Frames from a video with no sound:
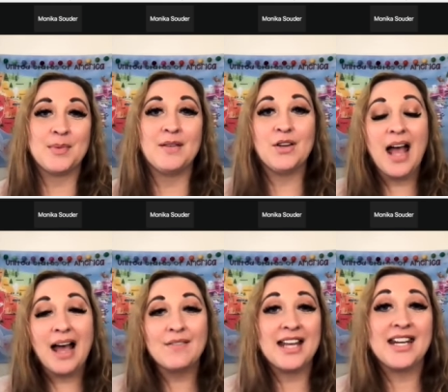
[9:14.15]
If you
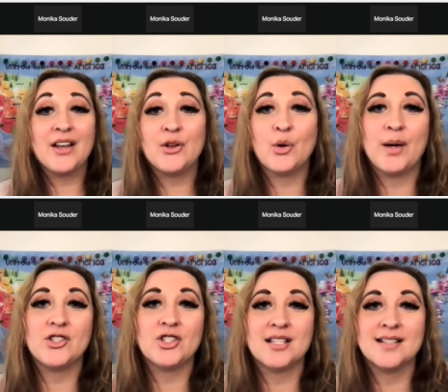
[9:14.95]
have any other
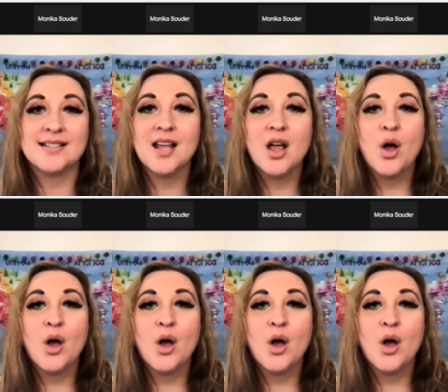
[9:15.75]
questions